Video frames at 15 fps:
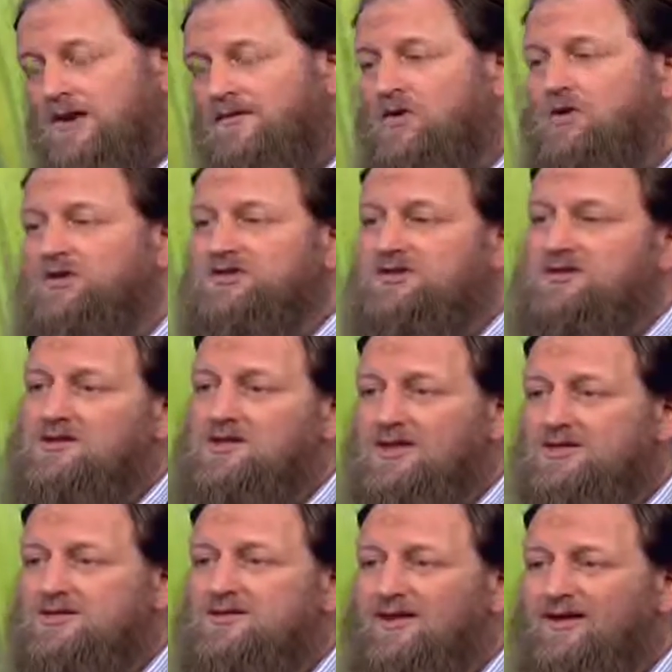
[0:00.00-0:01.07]
Of course,
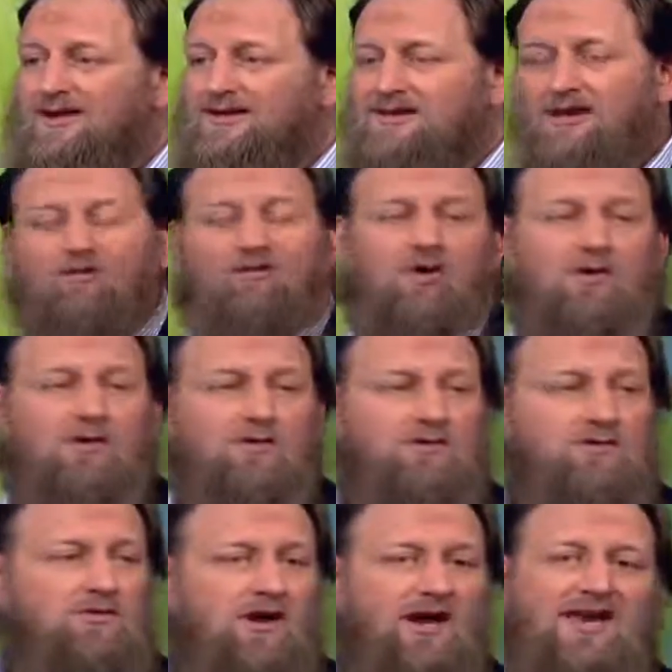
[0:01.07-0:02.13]
it's very difficult.
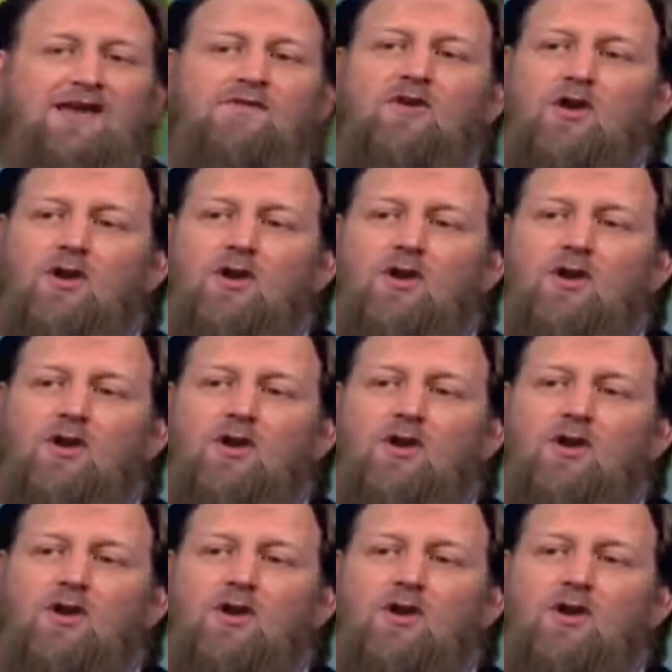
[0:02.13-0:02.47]
You can never